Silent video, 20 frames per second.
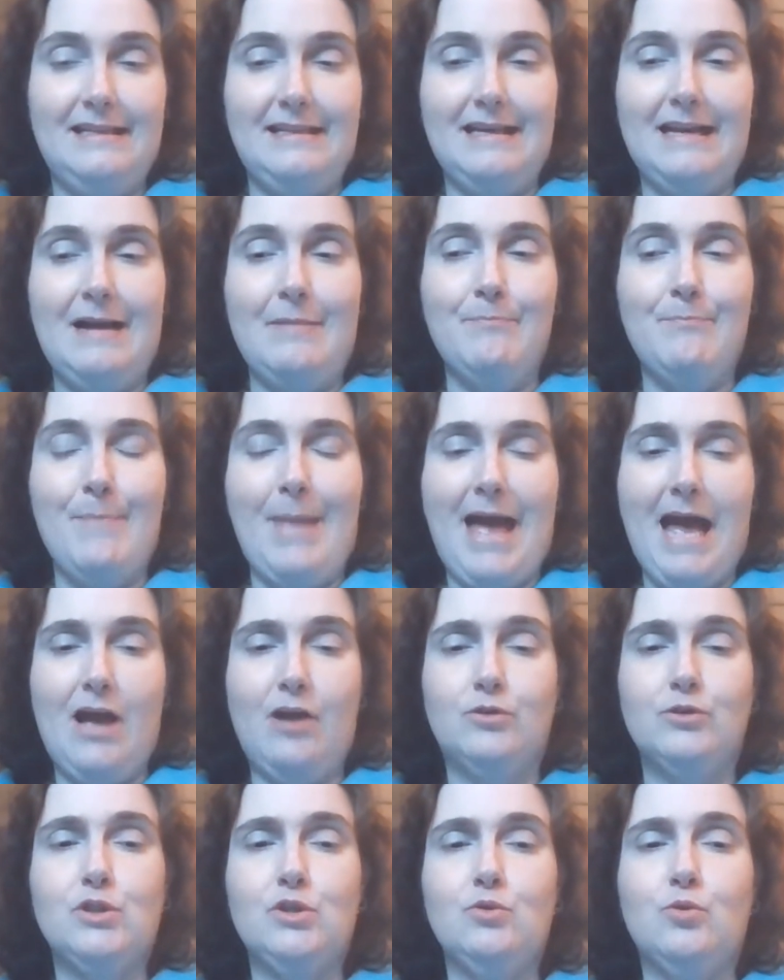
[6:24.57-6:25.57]

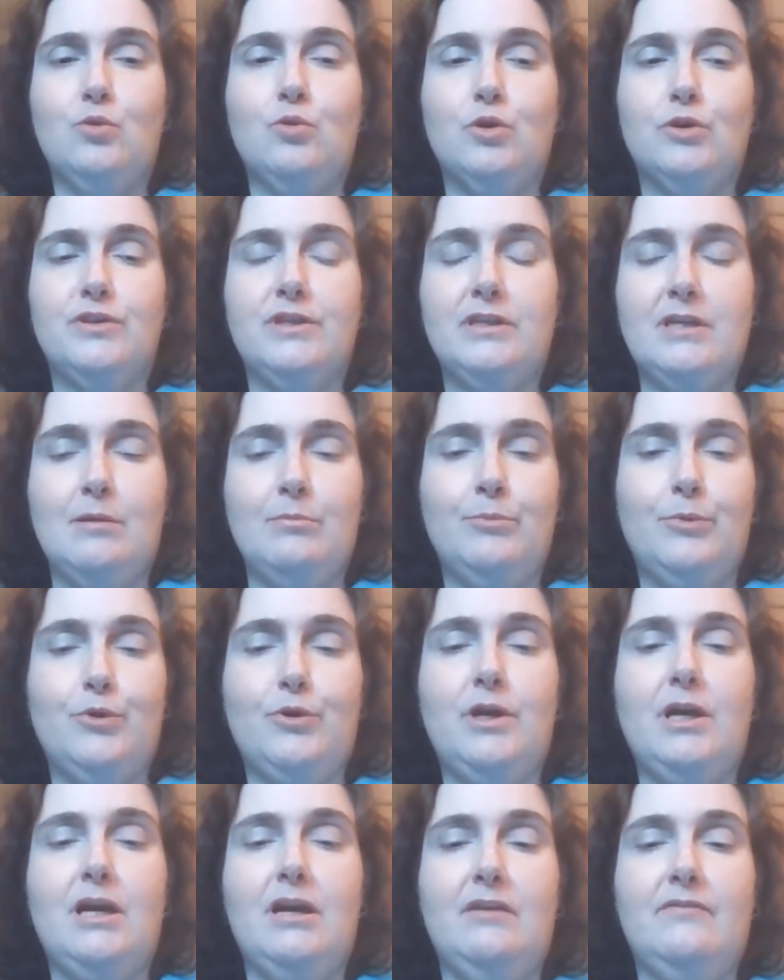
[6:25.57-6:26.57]
amount or the
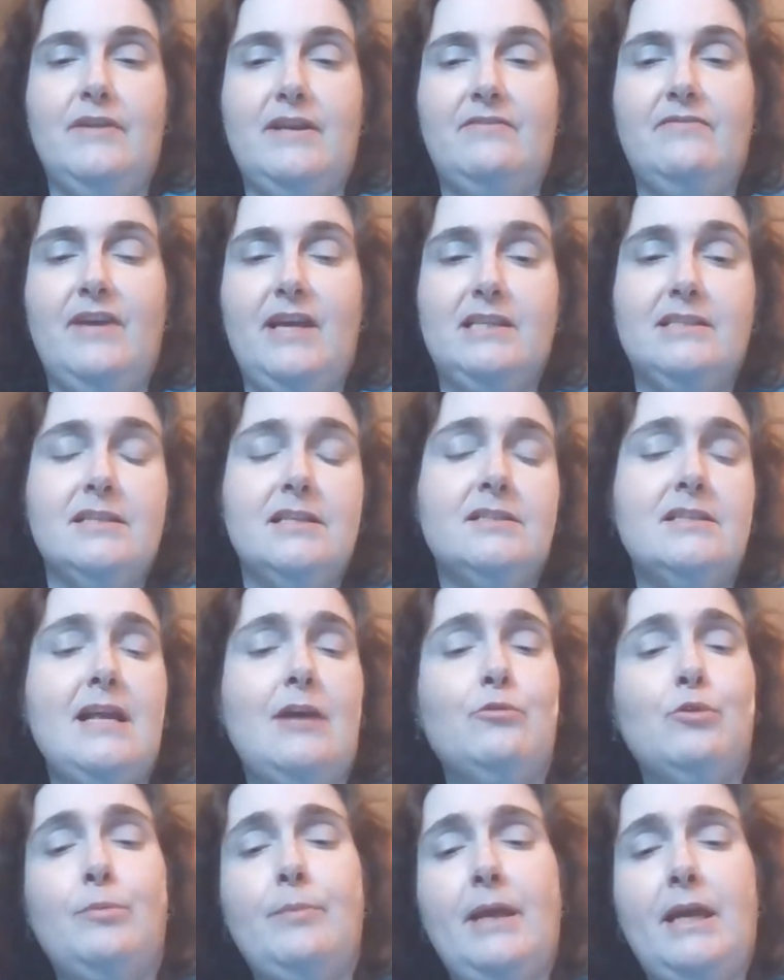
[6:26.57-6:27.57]
number of advances
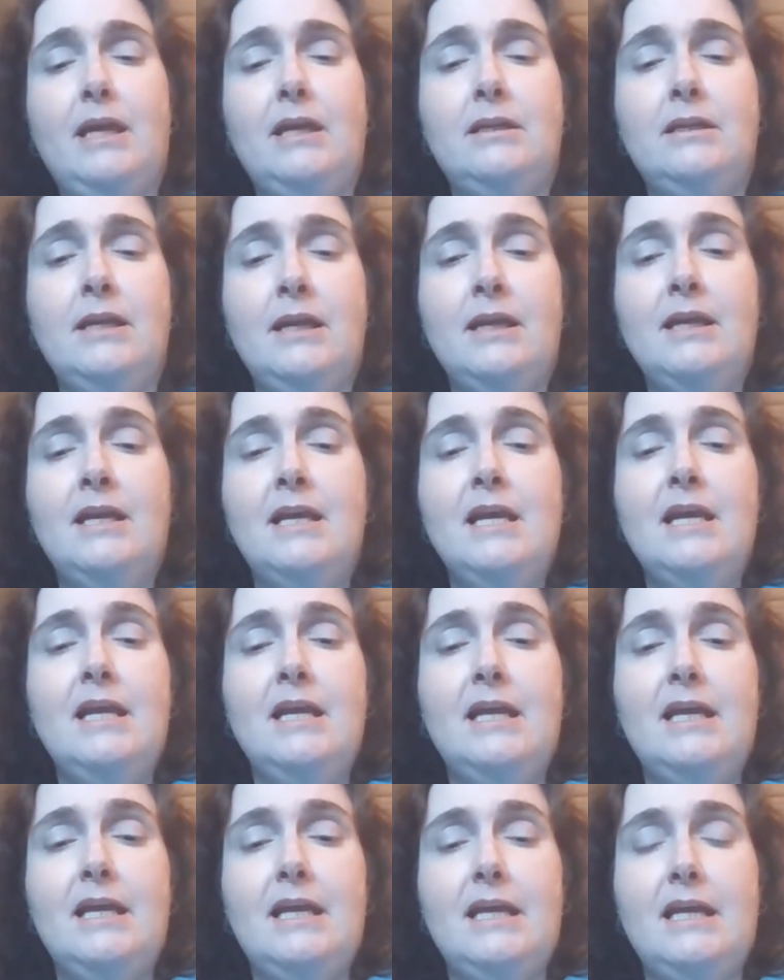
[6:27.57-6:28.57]
that were made
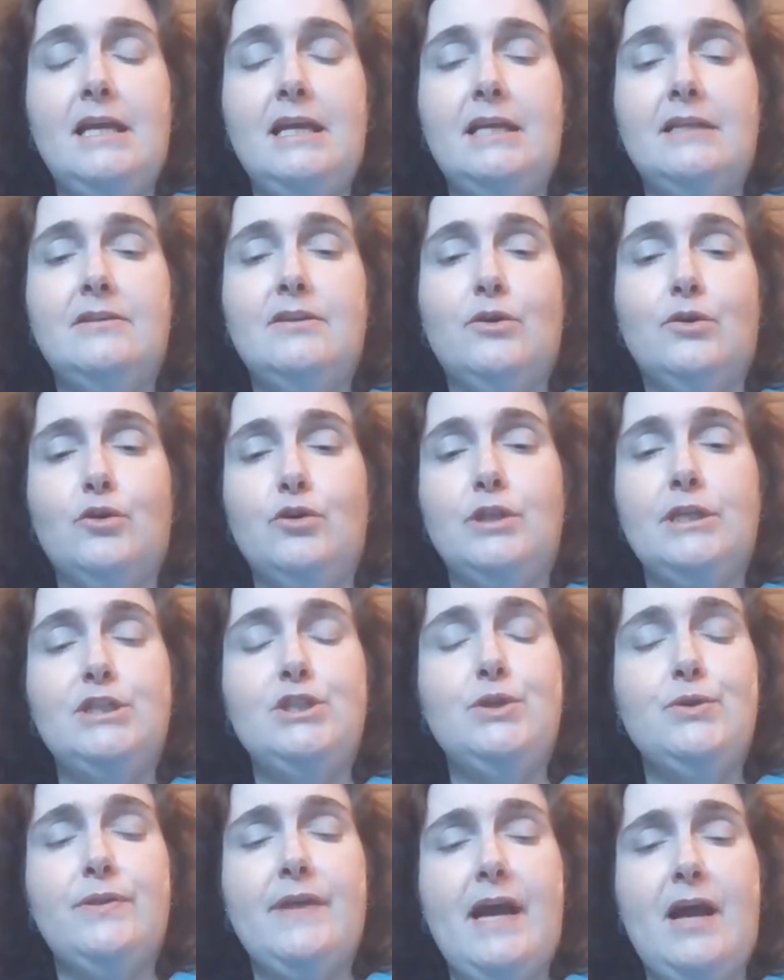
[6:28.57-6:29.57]
in the early
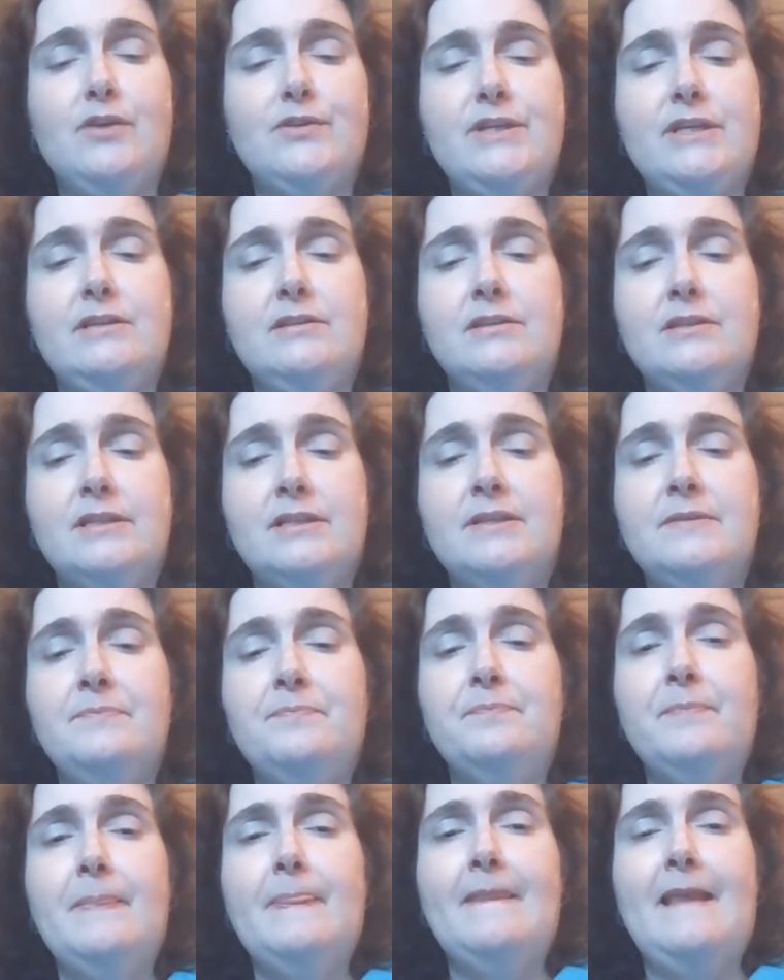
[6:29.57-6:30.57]
2000s
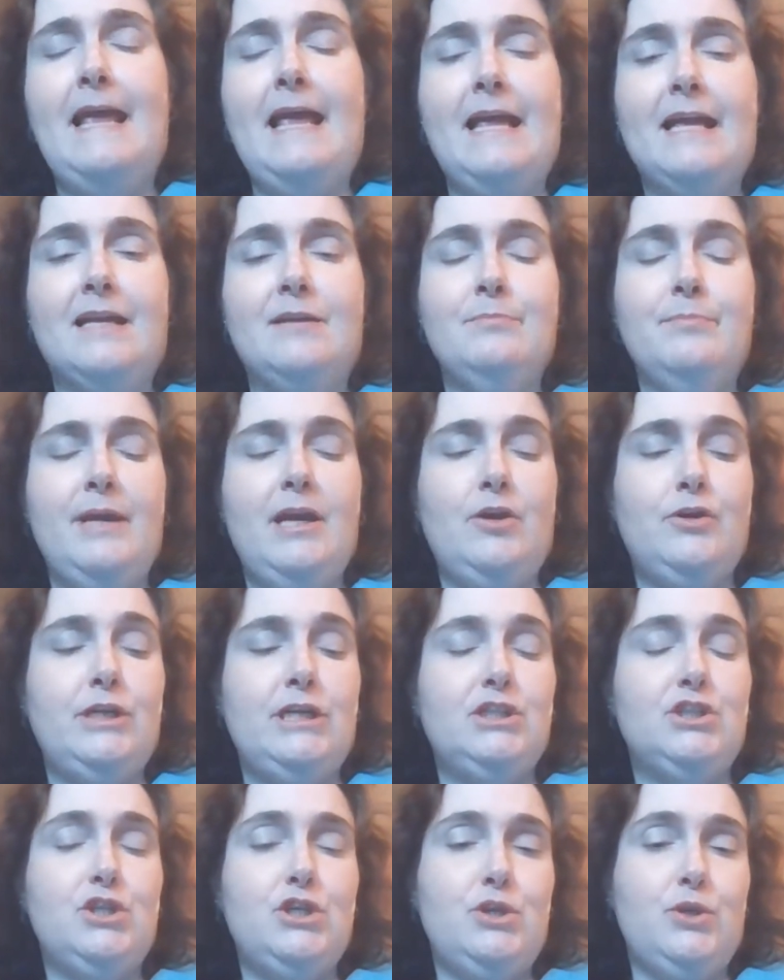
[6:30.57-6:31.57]
and compared
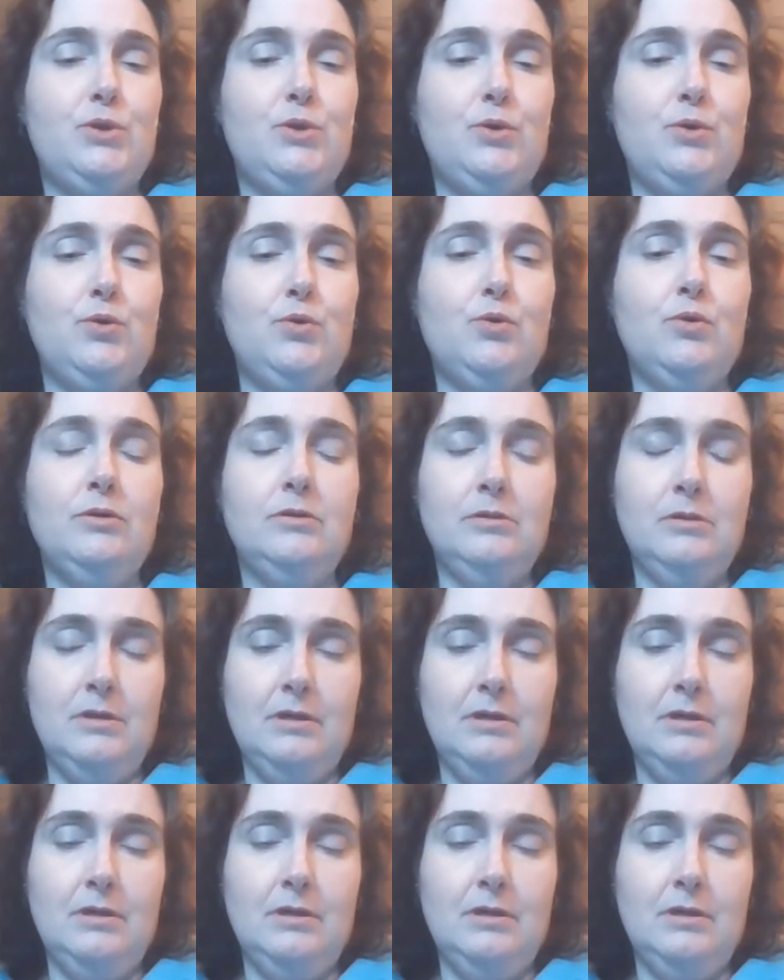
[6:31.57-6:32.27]
it to,